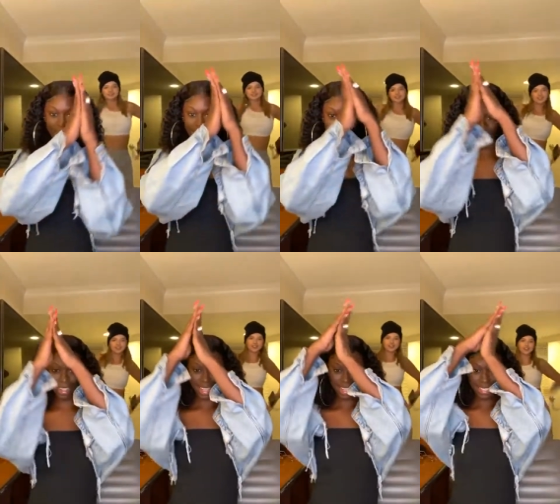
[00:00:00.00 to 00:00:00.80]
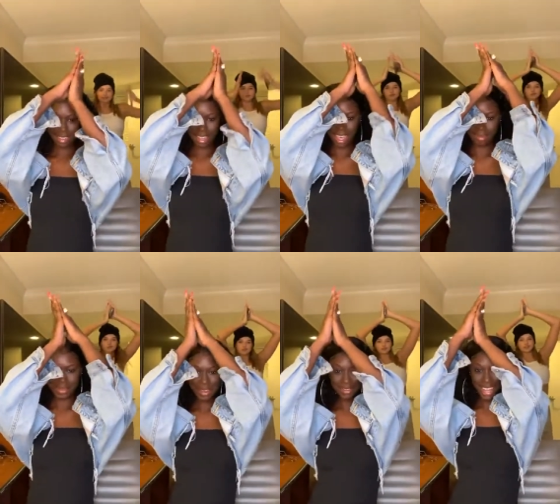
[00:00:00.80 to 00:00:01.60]
Hey, like a snake.
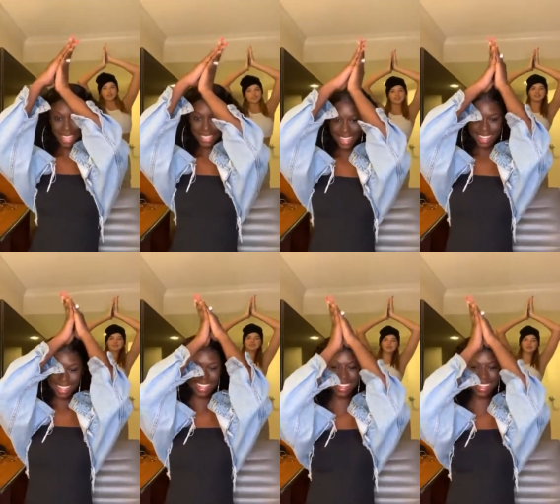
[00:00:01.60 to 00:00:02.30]
move like a snake.